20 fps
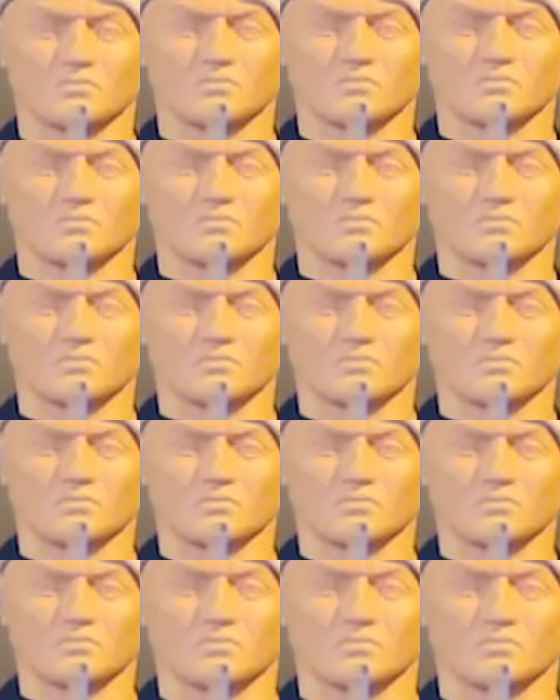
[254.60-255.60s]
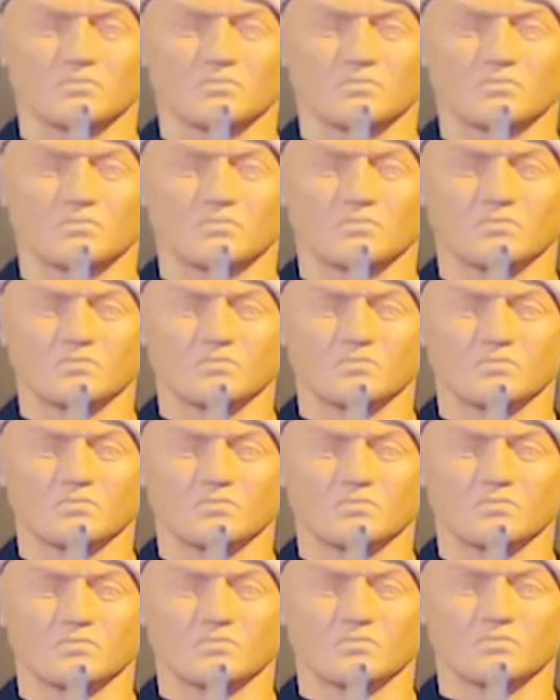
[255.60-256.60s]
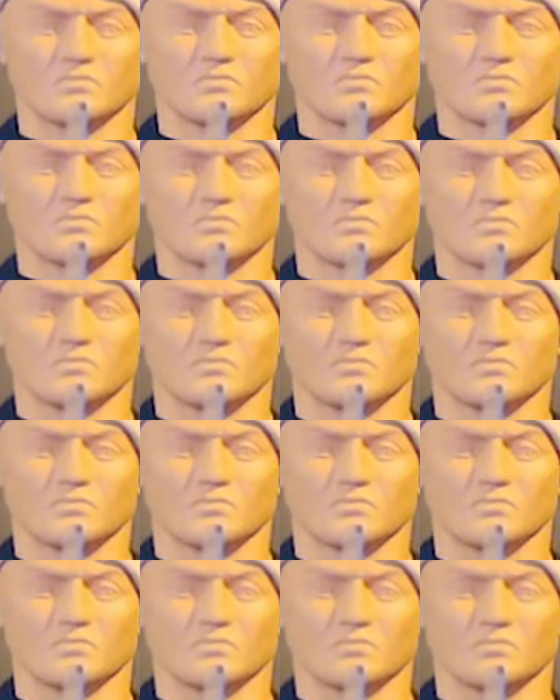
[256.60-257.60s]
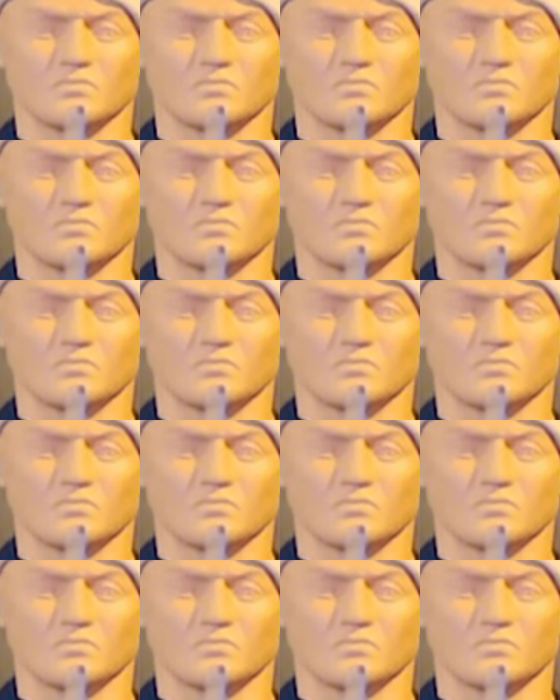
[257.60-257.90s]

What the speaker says: (not speaking)